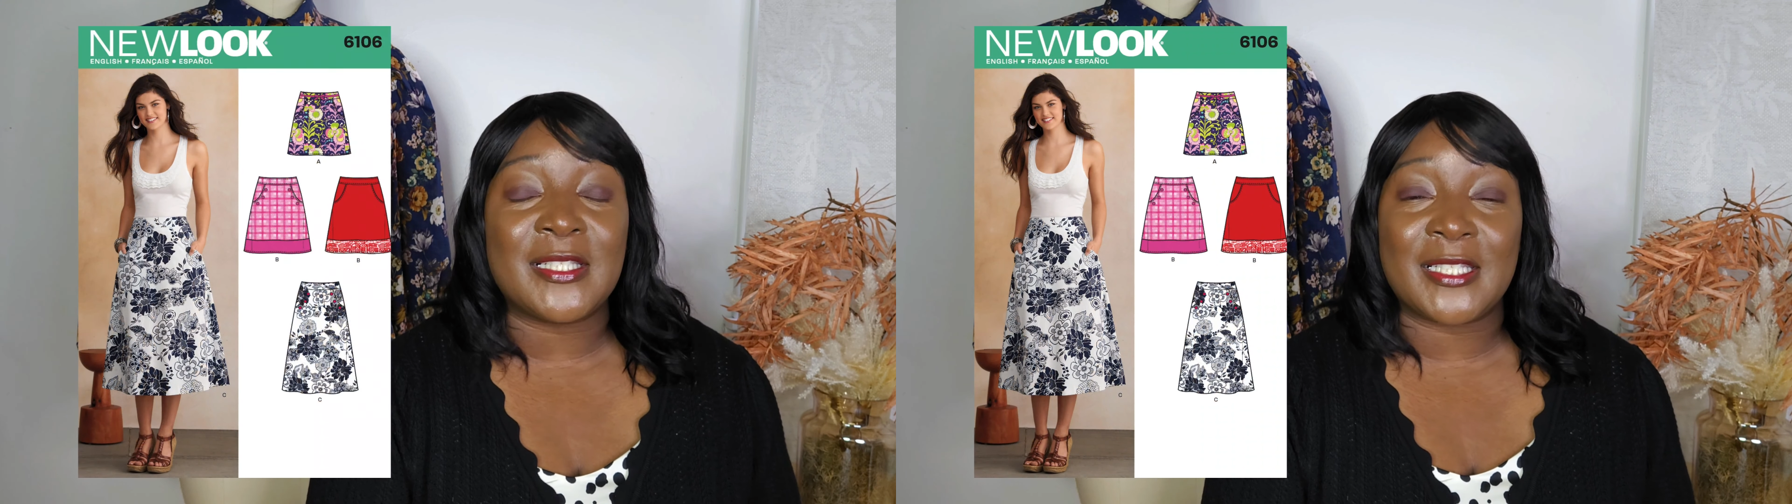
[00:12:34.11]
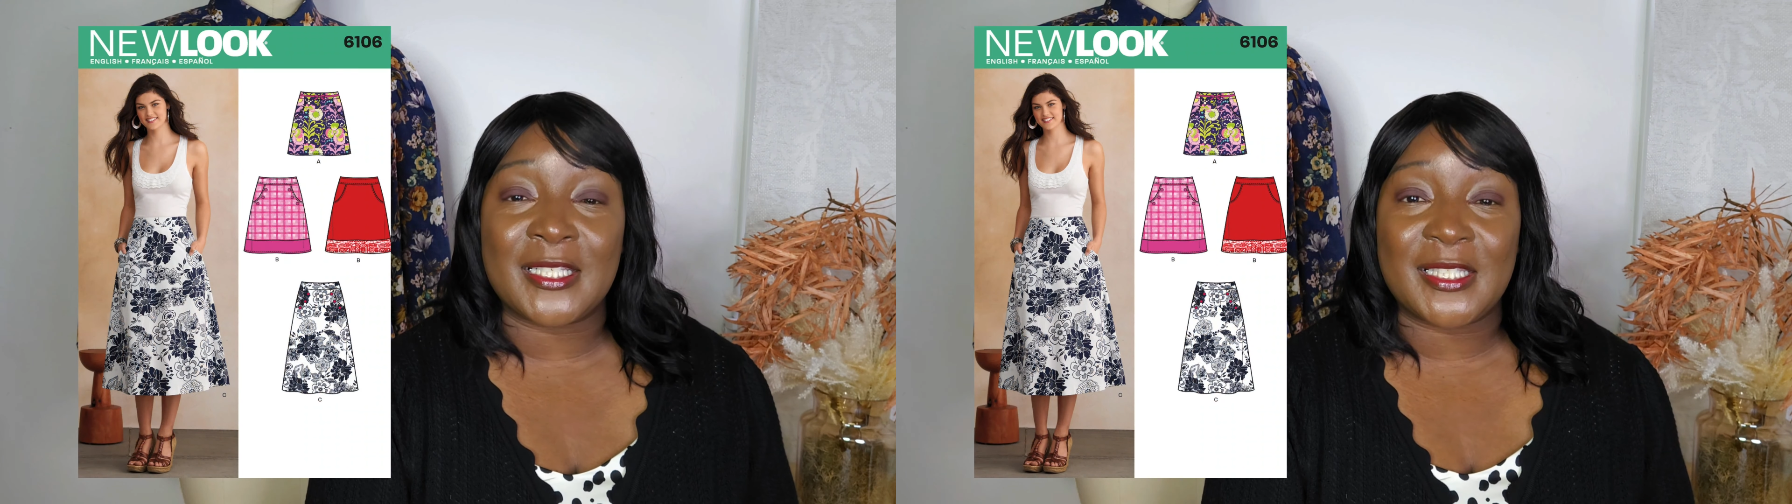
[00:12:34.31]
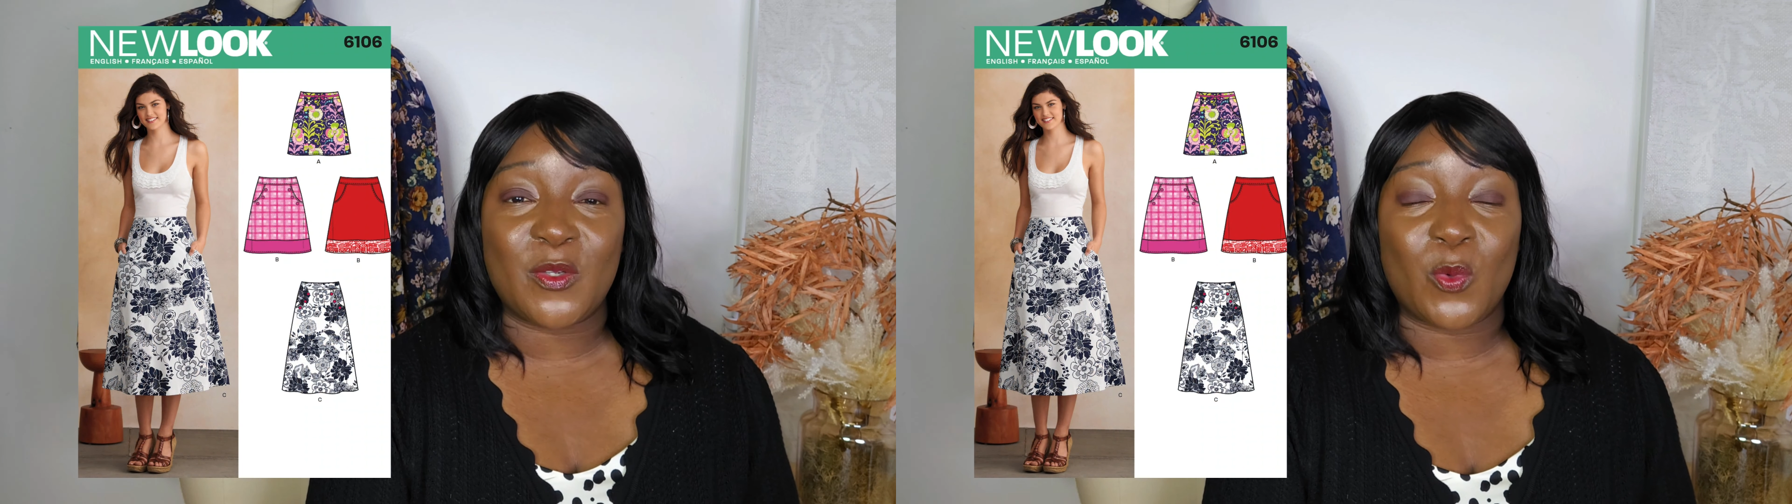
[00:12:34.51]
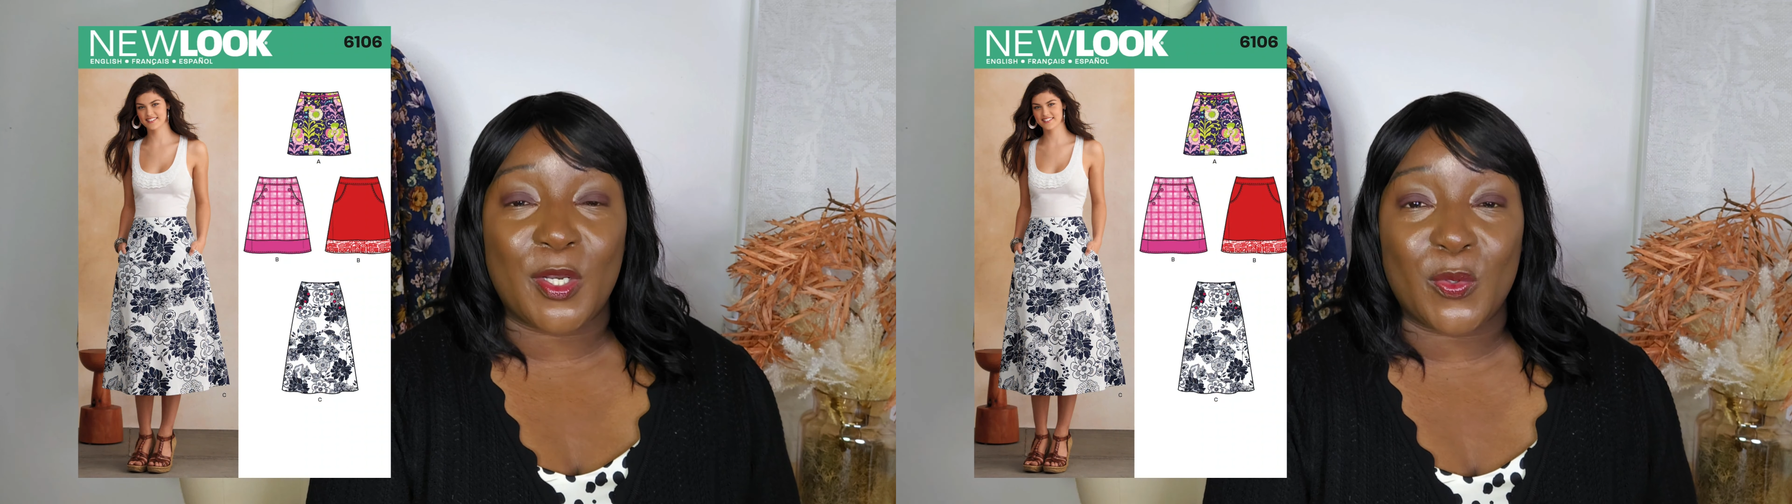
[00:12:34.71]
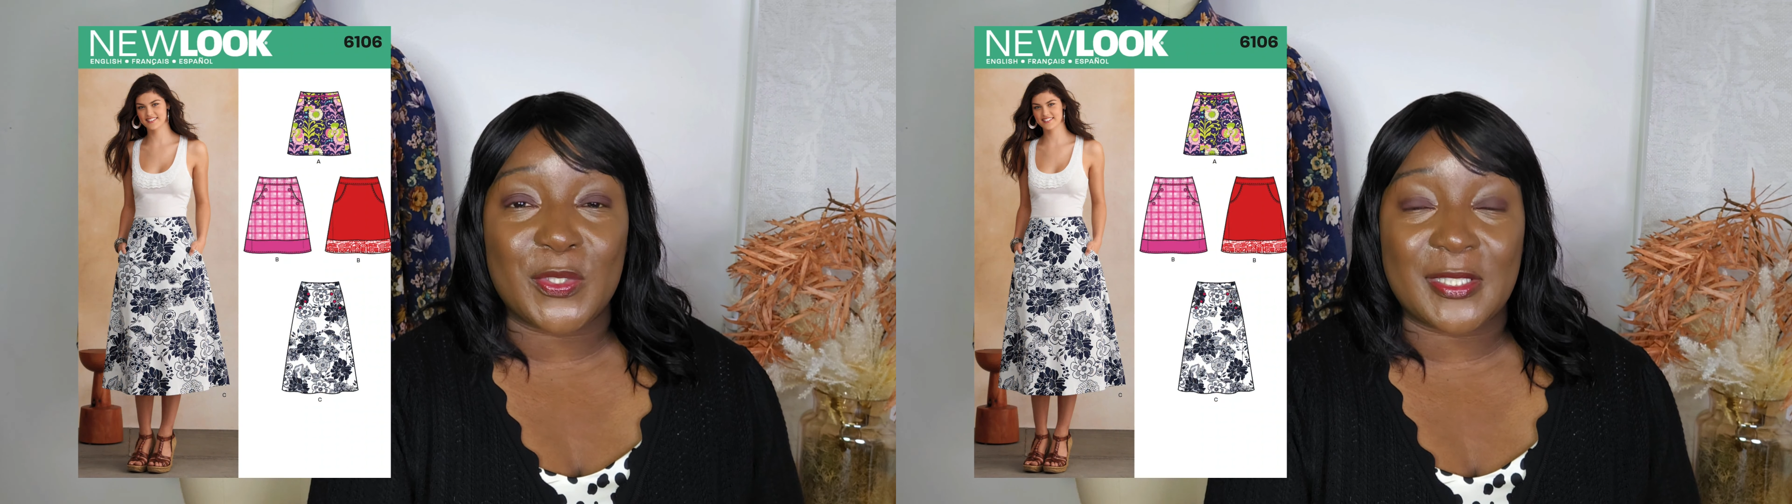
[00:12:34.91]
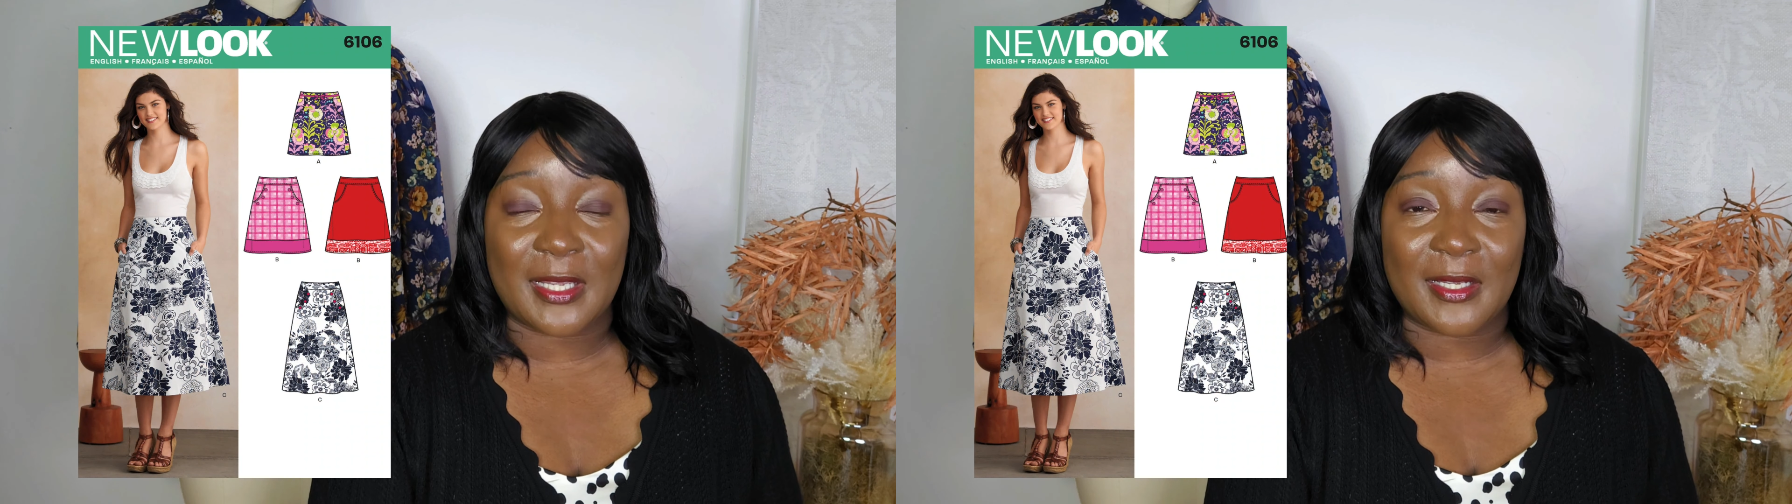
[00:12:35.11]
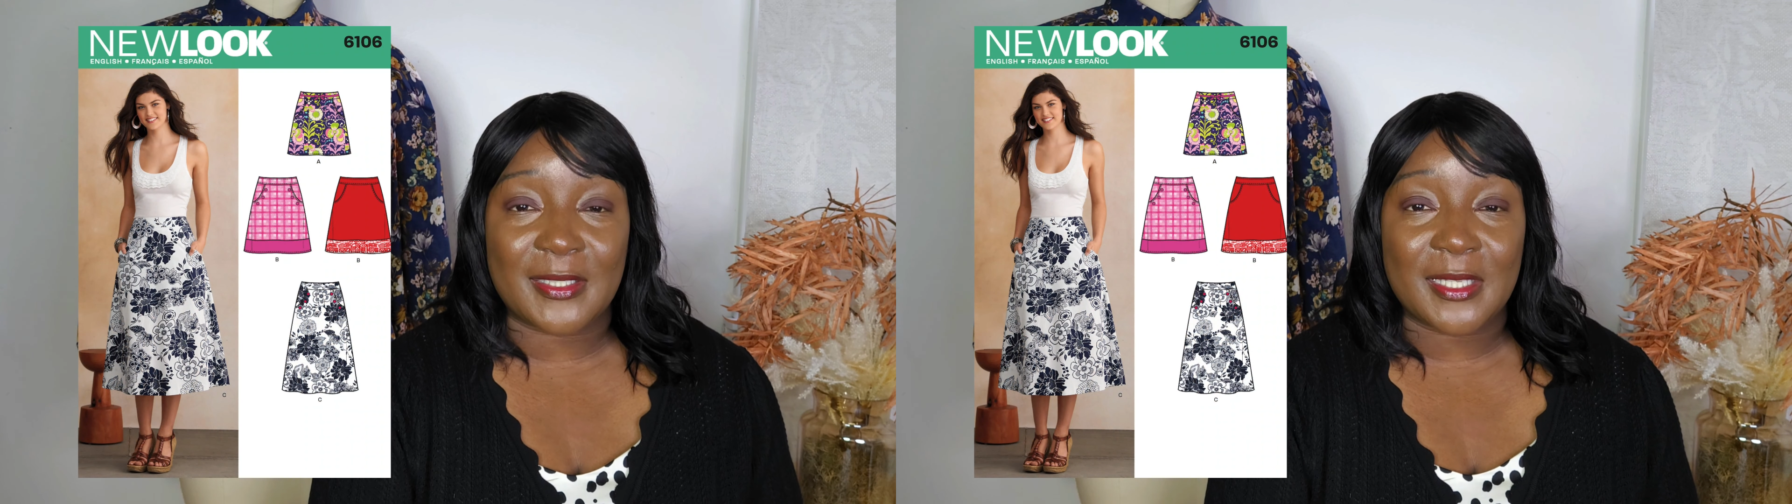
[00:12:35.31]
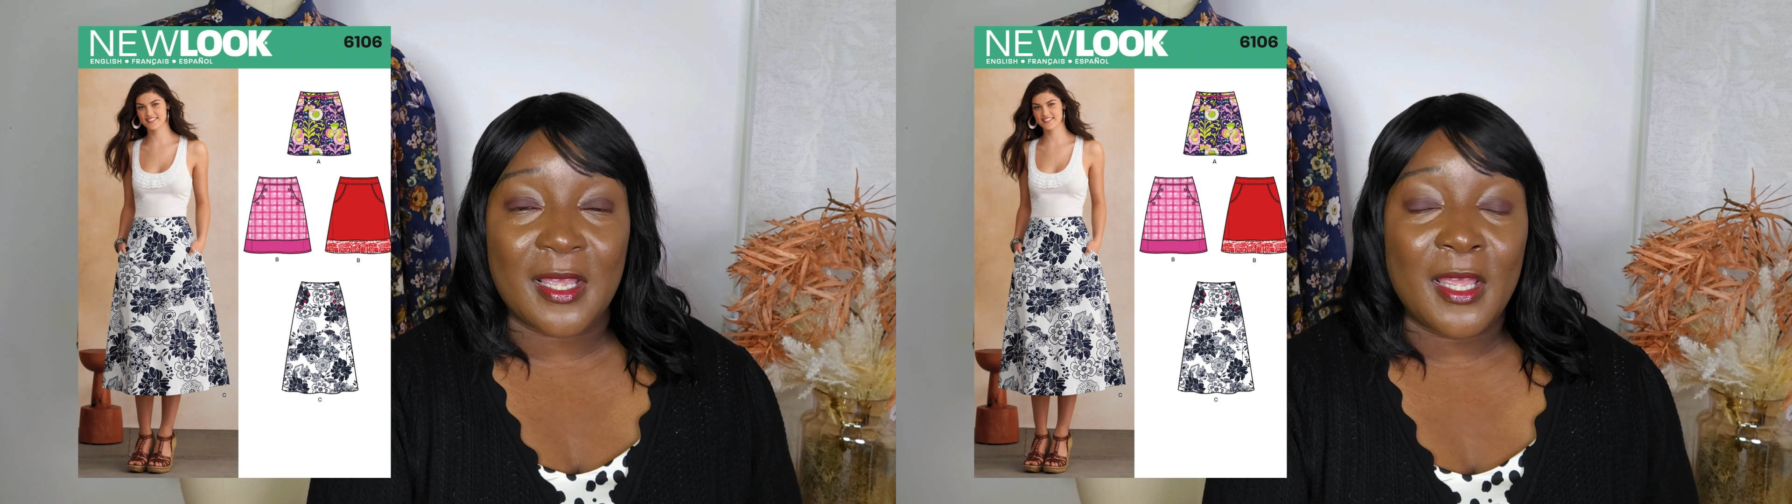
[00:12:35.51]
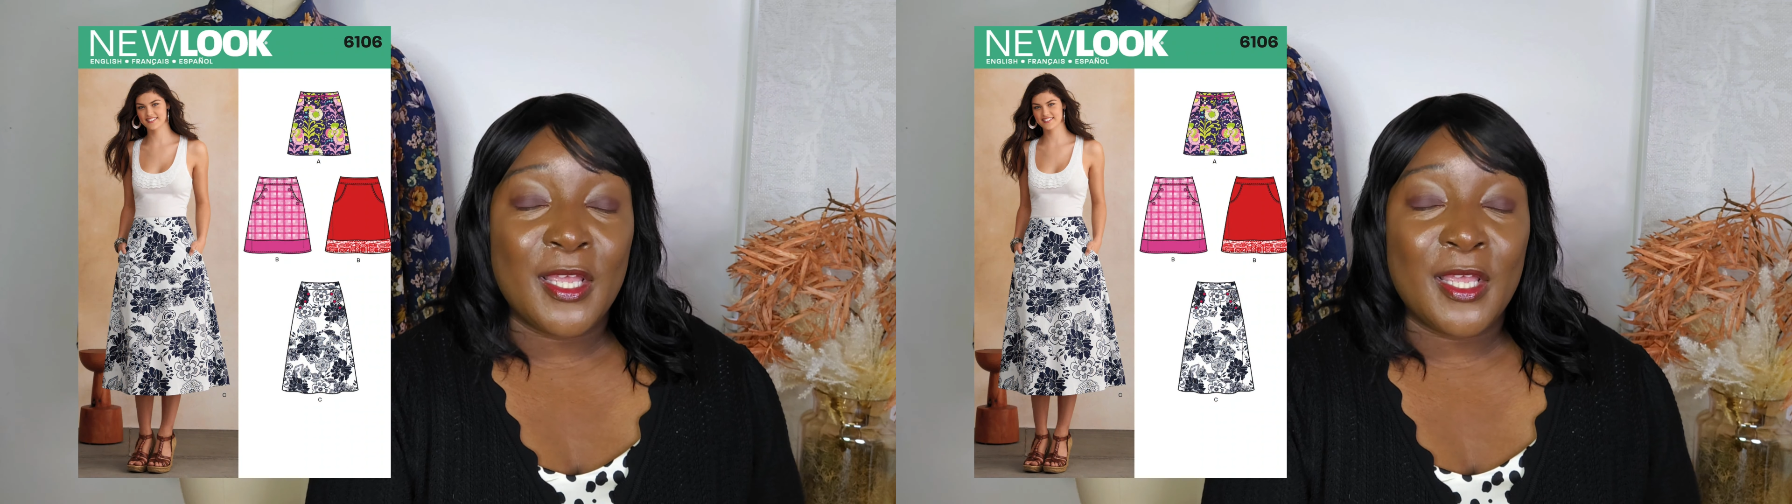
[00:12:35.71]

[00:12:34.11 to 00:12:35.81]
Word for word: sixty-one oh six.